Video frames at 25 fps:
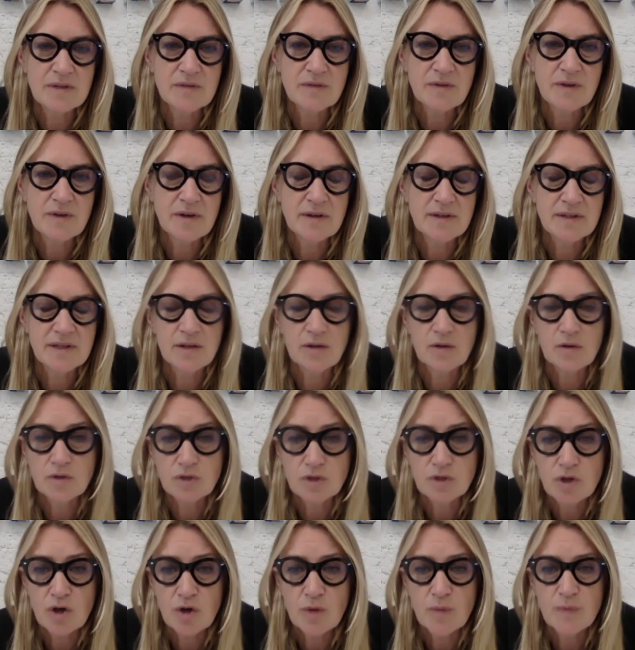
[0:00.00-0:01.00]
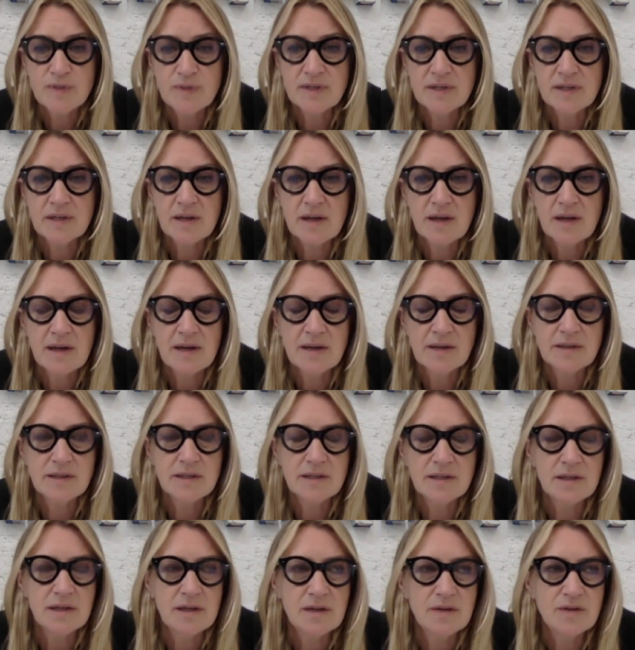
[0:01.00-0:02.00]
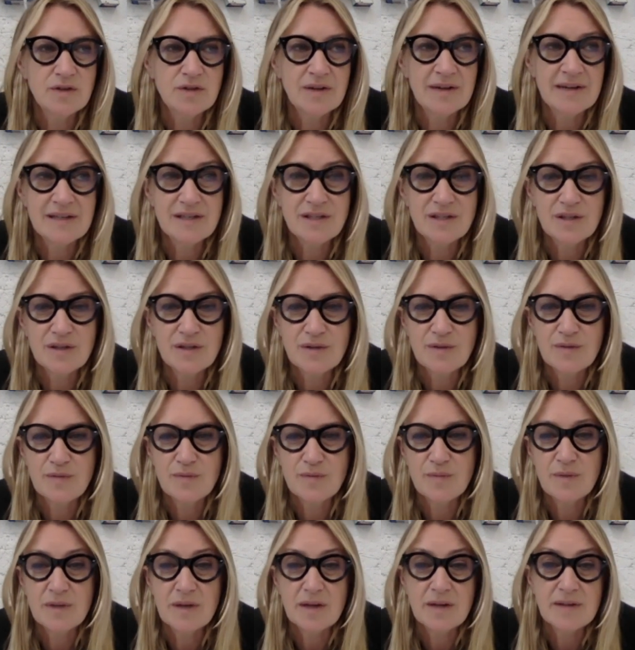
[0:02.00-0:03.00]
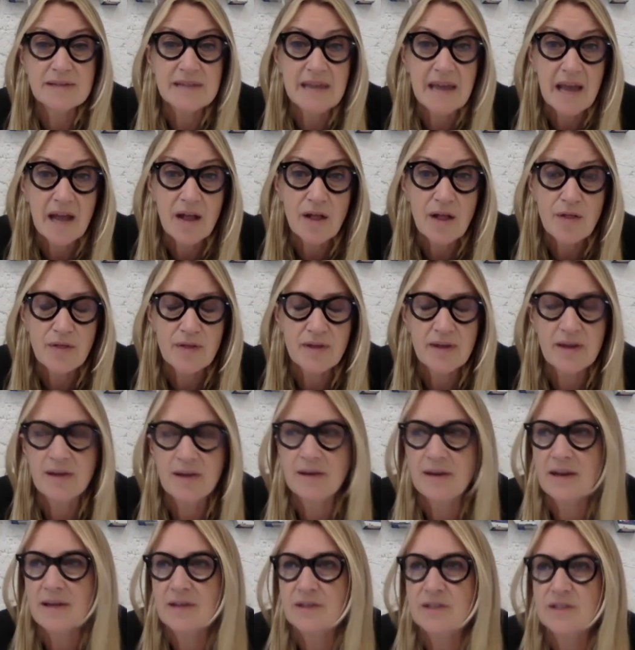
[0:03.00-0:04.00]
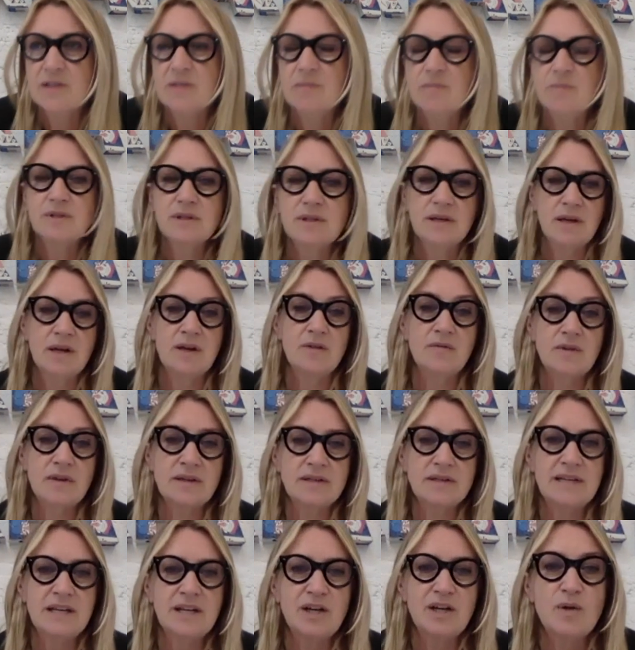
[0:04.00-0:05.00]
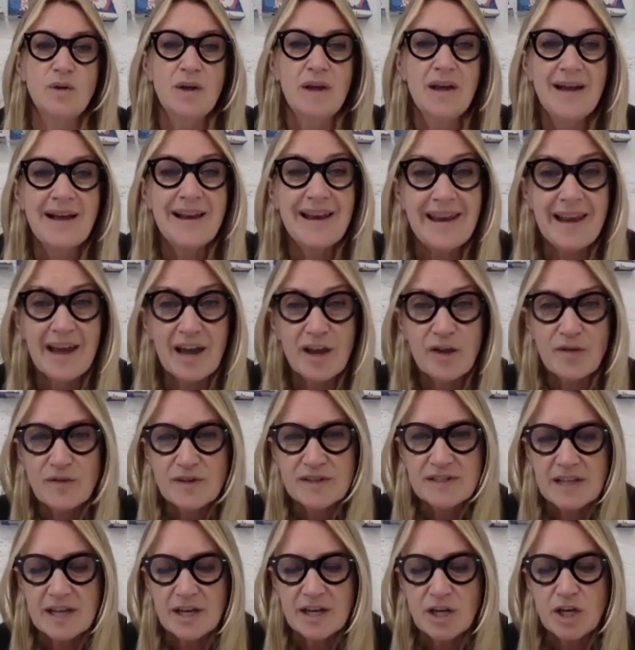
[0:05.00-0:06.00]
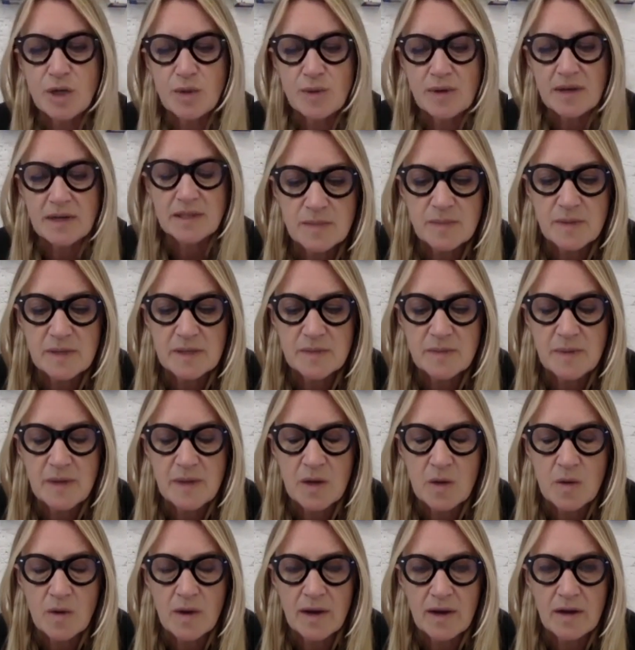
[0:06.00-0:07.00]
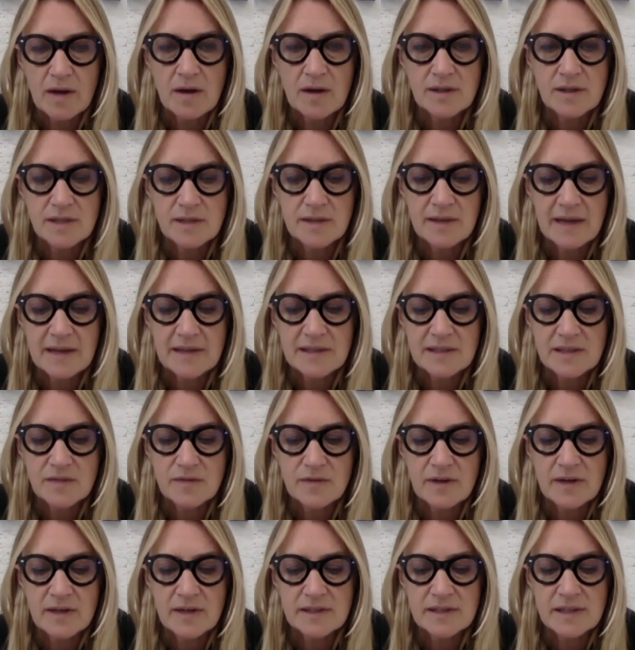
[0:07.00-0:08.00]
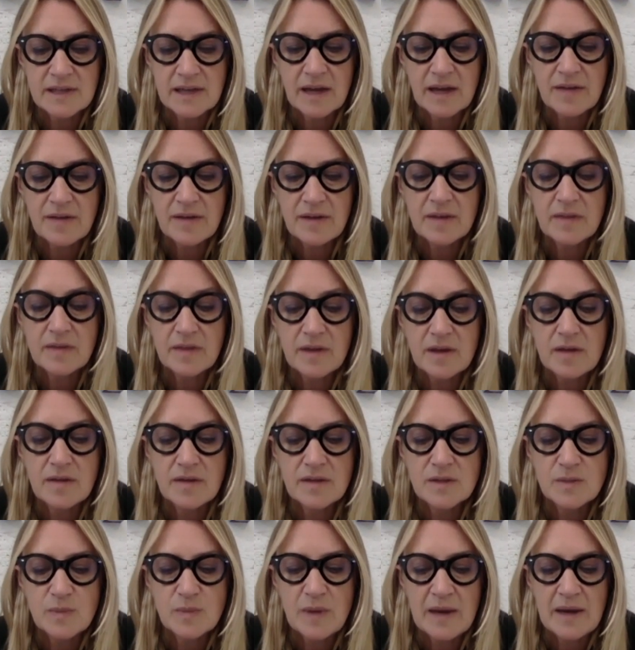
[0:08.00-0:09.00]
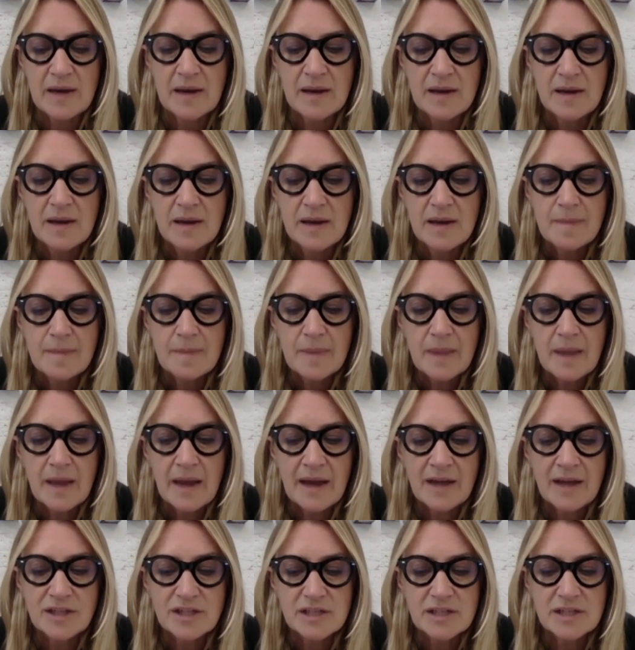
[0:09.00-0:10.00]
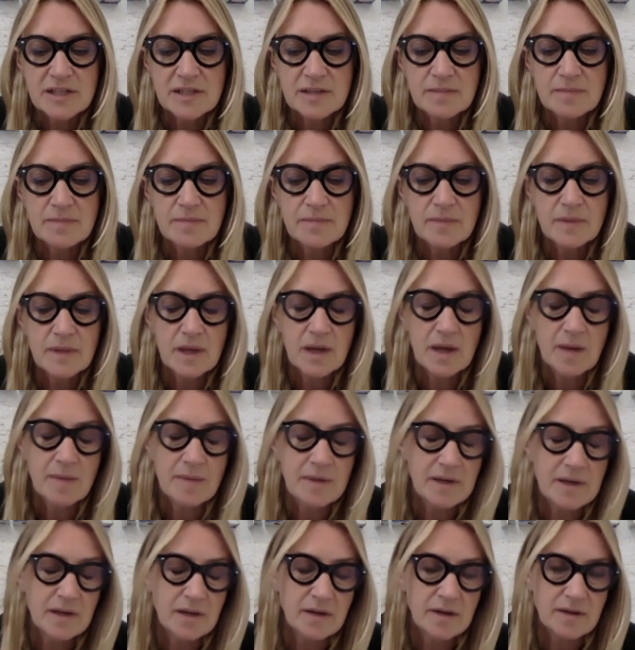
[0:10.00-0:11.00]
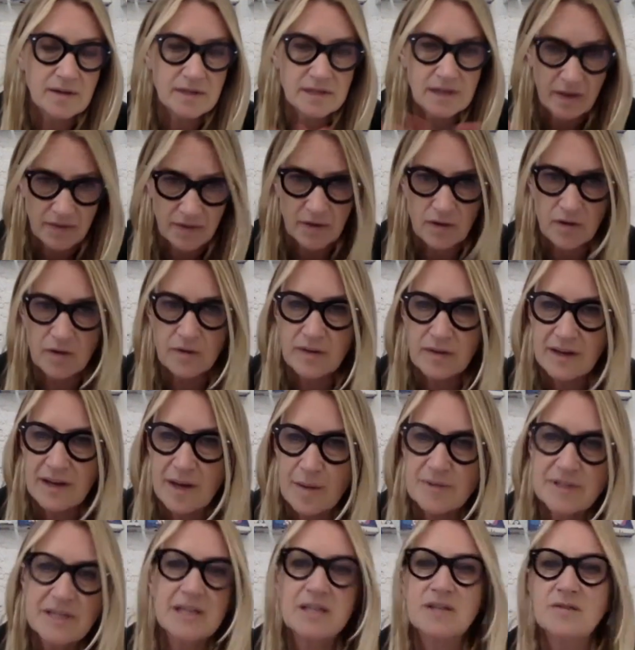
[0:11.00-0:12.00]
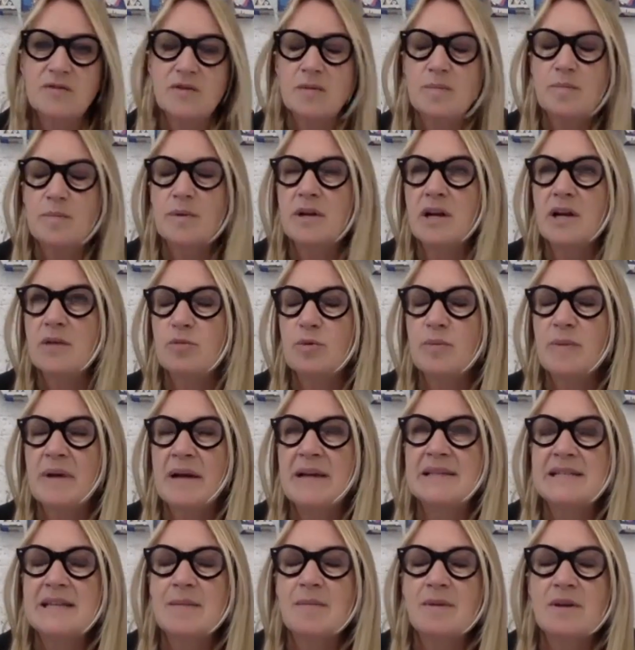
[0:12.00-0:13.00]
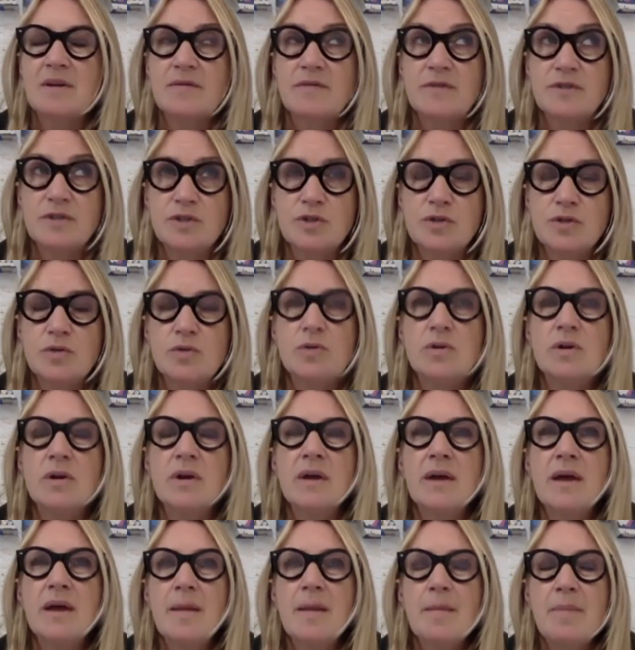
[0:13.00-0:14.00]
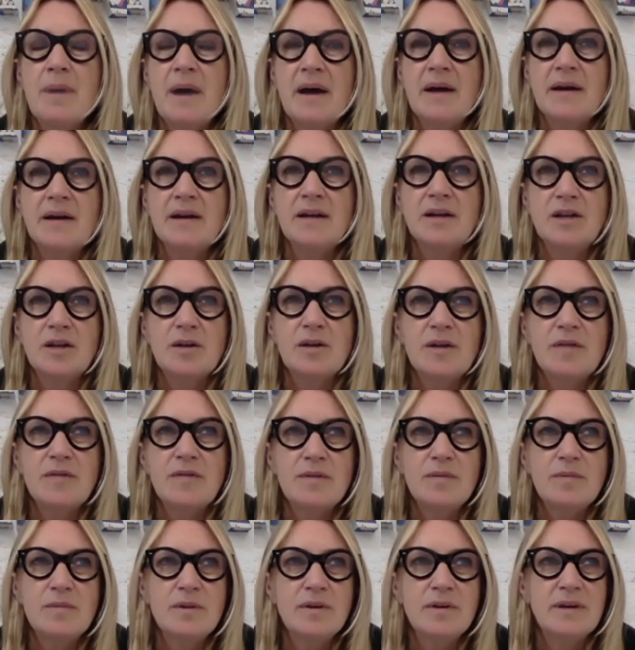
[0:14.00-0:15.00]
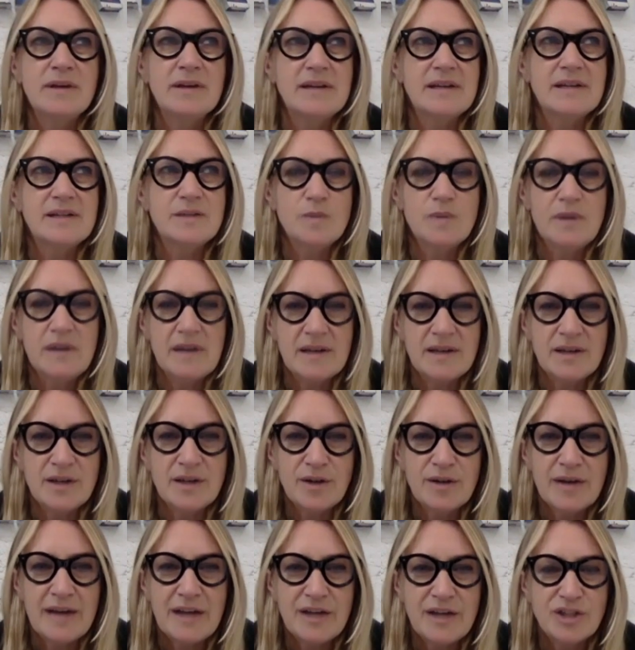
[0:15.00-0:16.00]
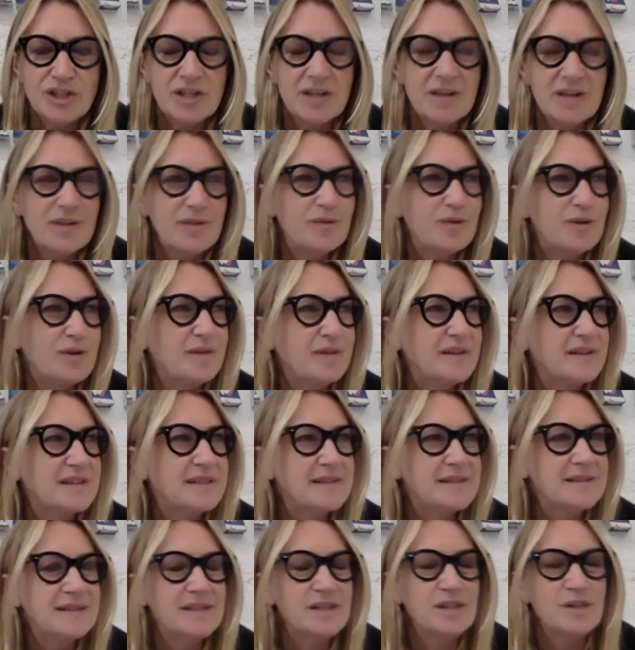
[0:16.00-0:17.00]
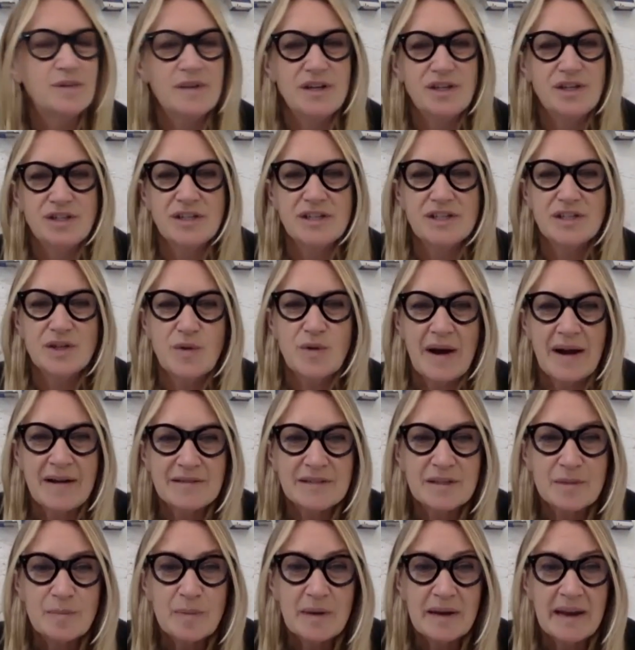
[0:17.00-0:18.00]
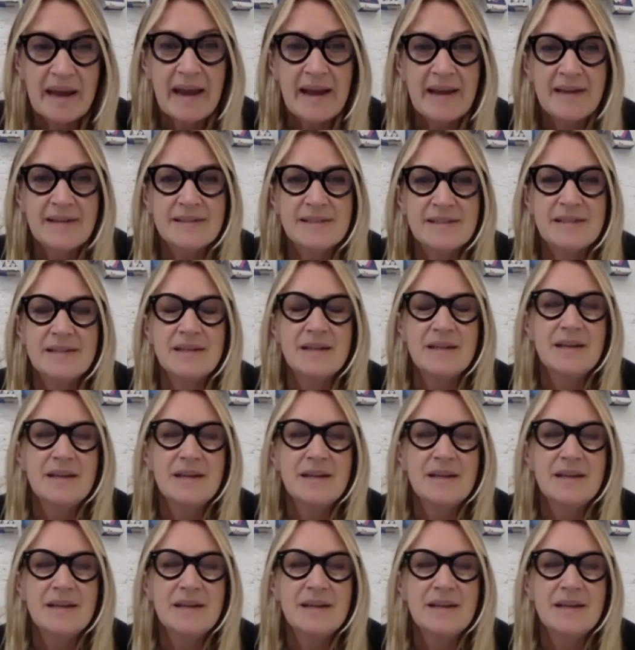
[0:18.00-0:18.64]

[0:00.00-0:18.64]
focusing on jobs and trying to stay healthy and to kind of continue life as they knew it. It's been quite hard. So that's the first thing. I think, though, there's been actually there's nothing good that comes out of a global pandemic, for sure. But, if you look at it, it's weird. Nature, through this situation, has grounded planes and